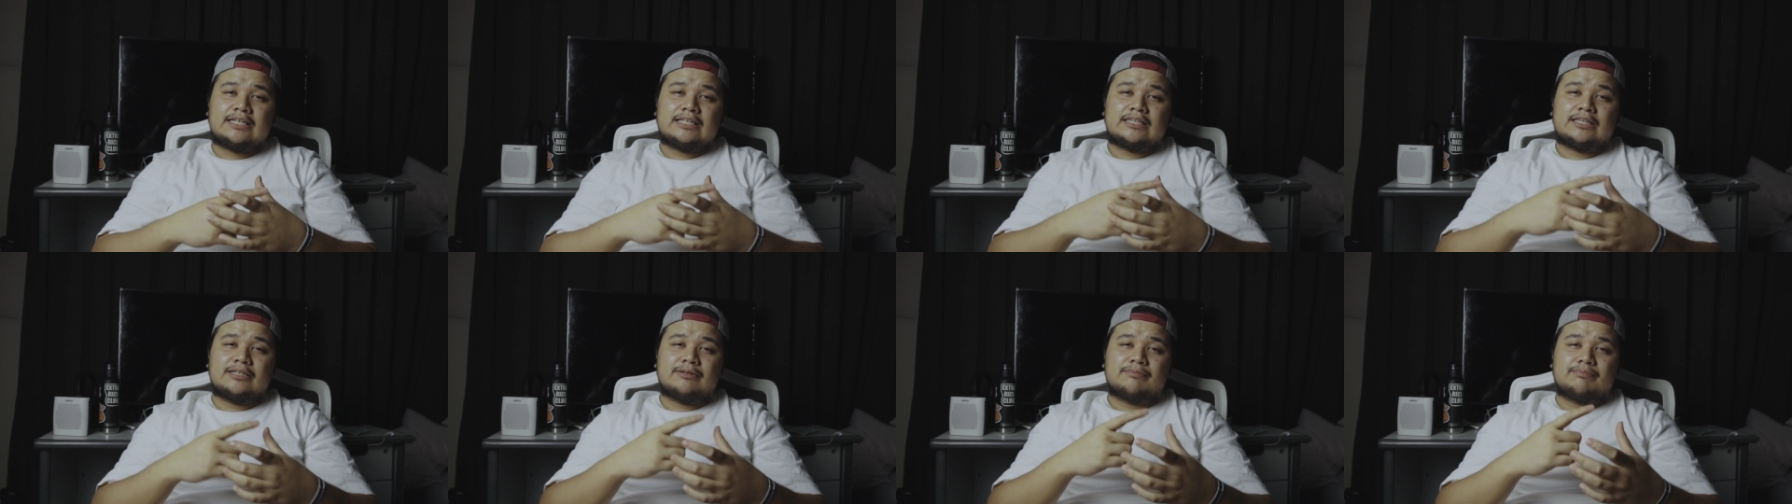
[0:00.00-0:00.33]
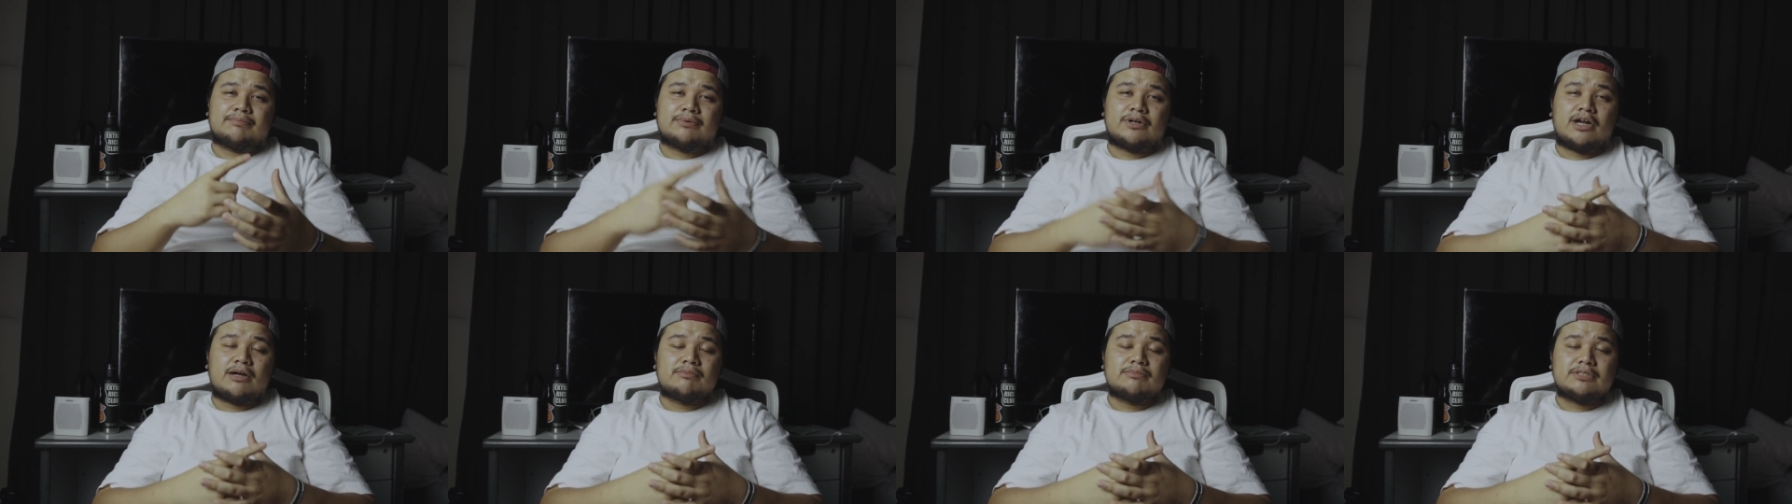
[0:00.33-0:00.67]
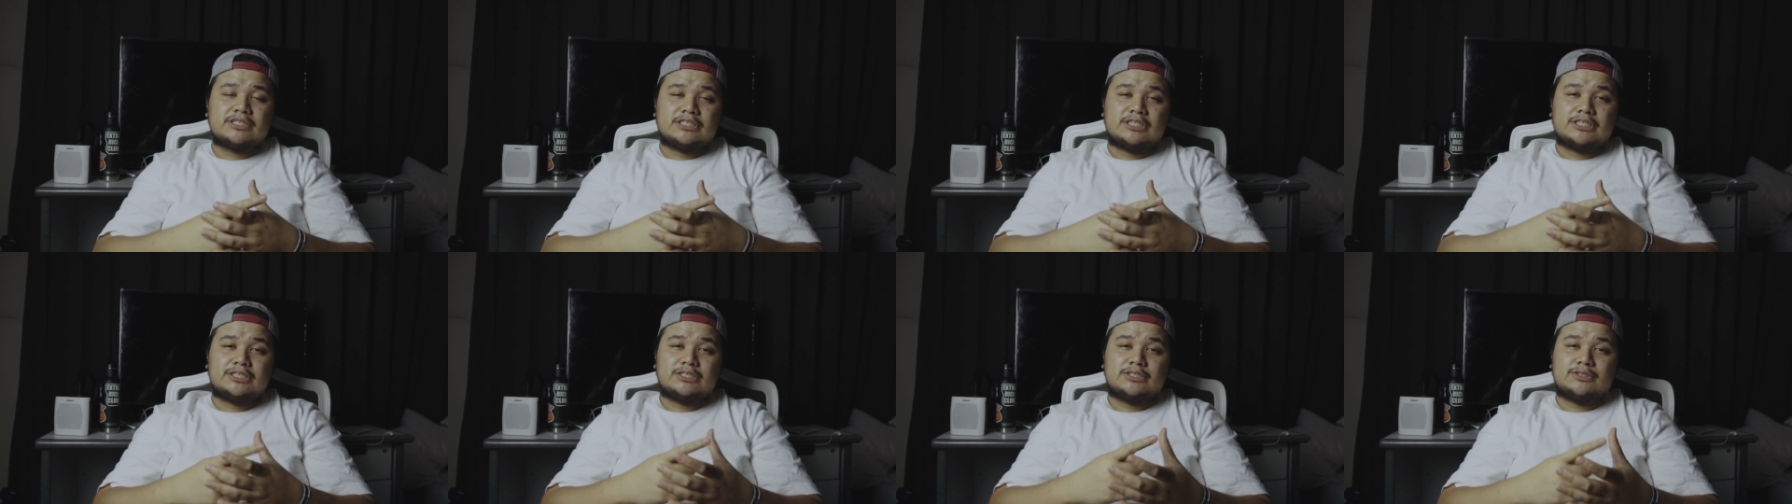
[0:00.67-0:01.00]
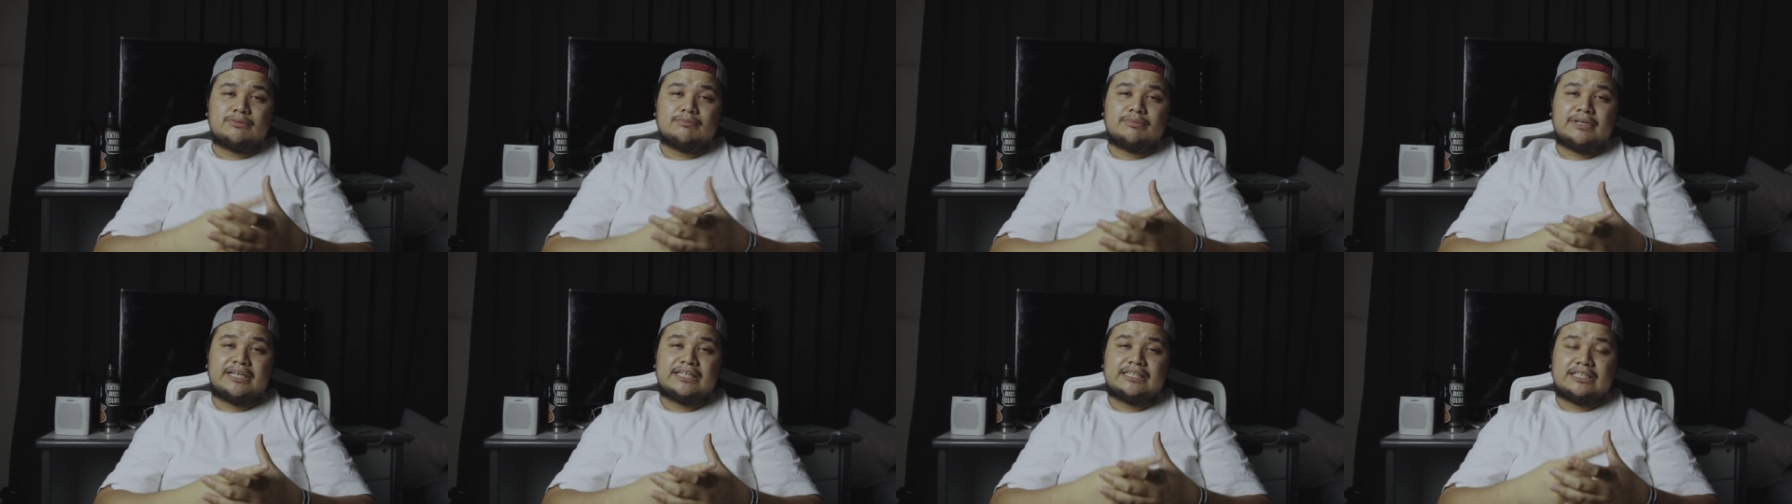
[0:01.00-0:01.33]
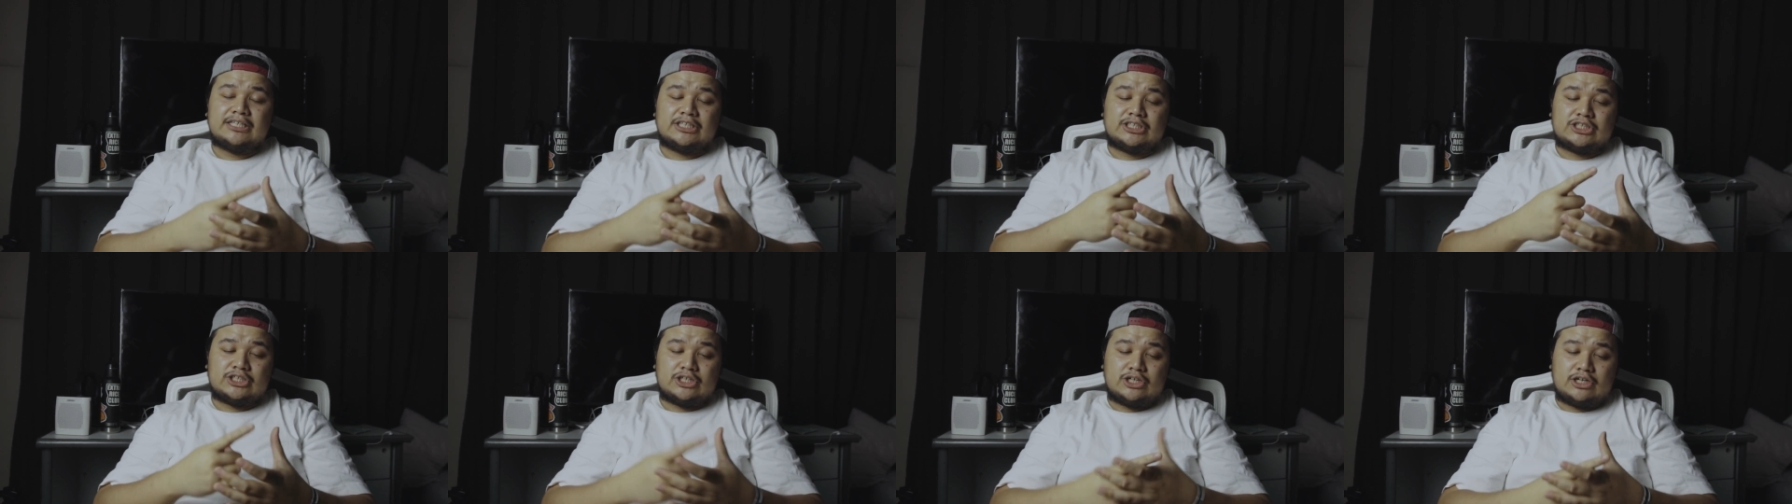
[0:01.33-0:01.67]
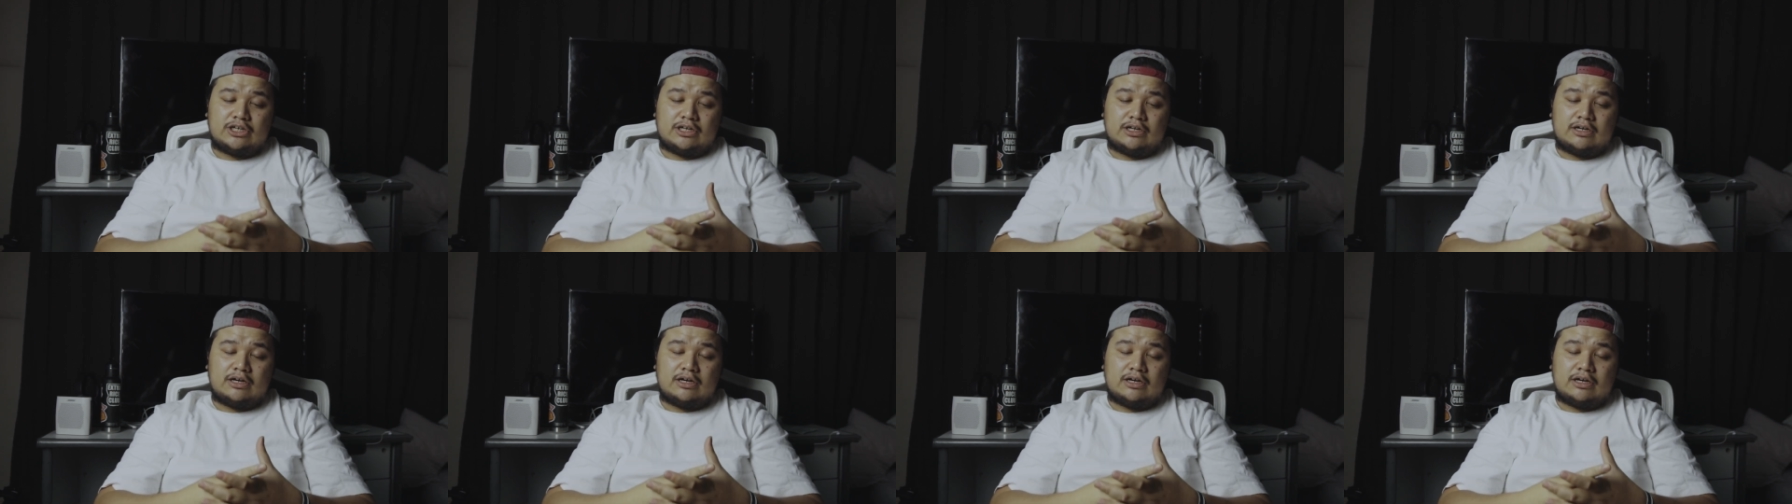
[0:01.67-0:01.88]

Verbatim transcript: that the promises you made each